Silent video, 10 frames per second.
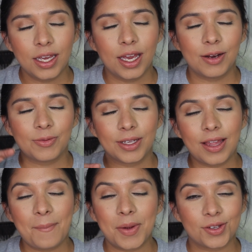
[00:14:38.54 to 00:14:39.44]
And ring
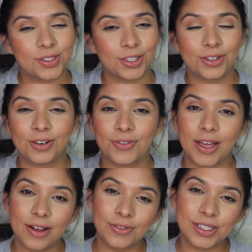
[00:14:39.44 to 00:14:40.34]
that bell so you're
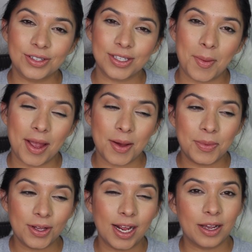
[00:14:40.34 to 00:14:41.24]
notified every single time I
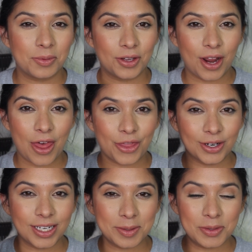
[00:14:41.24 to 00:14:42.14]
upload. I upload
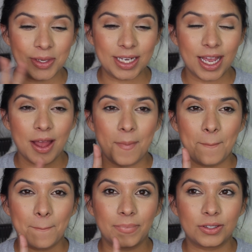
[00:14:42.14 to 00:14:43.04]
3 times a week,
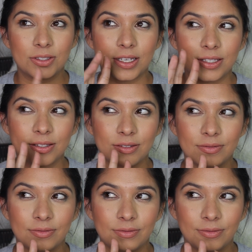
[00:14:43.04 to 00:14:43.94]
Tuesdays,
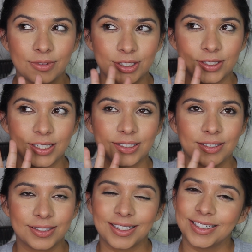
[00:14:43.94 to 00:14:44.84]
Thursdays,
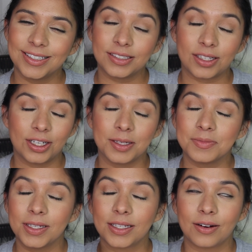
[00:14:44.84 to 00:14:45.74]
and Sundays. Sorry, I'm
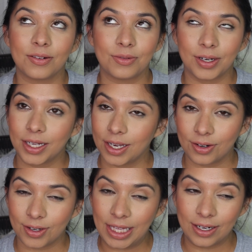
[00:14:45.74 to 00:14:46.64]
like running
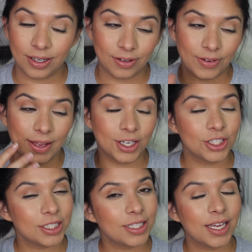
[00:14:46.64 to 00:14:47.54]
out here of
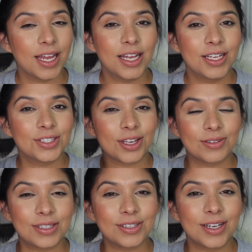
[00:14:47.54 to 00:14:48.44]
energy. So I'll
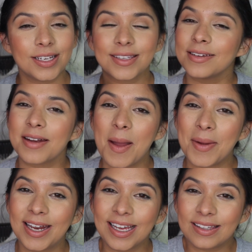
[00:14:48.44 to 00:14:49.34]
see you guys in
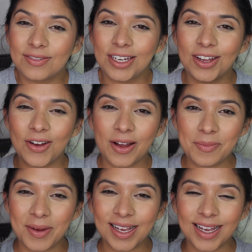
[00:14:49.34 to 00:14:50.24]
my next video.
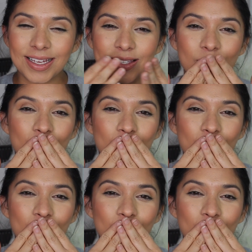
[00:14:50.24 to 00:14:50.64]
Bye guys.